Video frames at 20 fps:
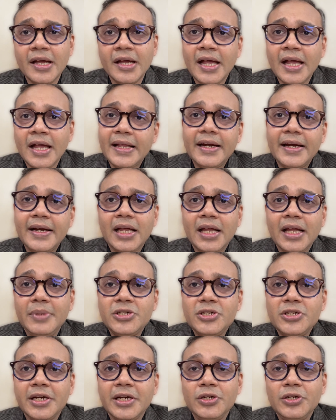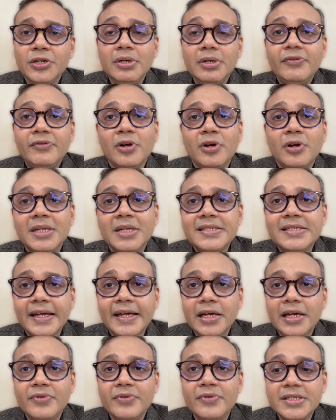that can be scheduled from the
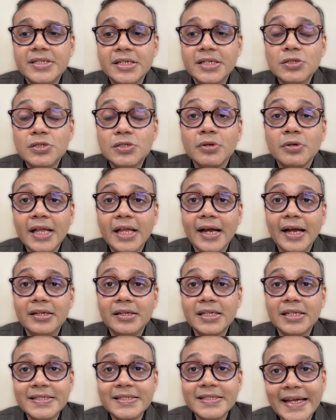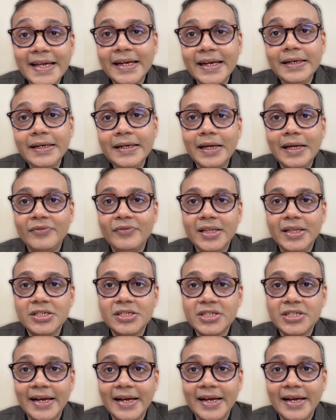second visit, so that the second time when the
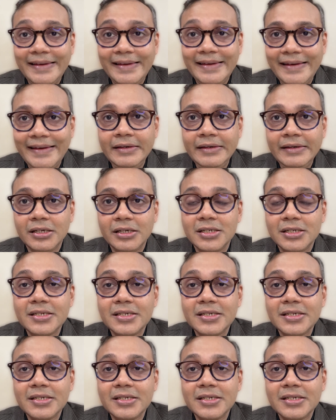child enters,